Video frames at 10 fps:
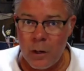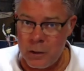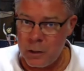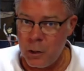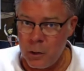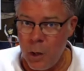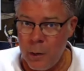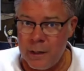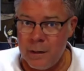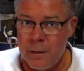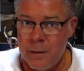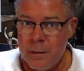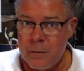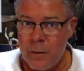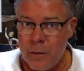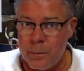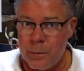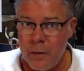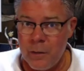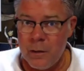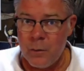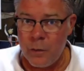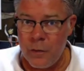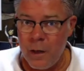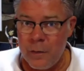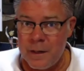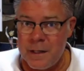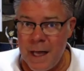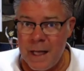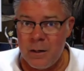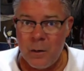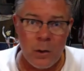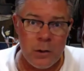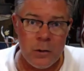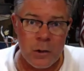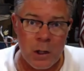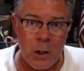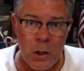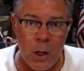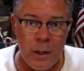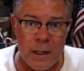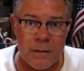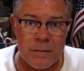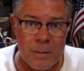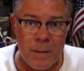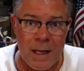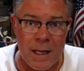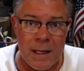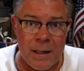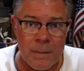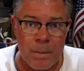Are you going to loan it to the brother with all the debt, or are you going to loan it to me?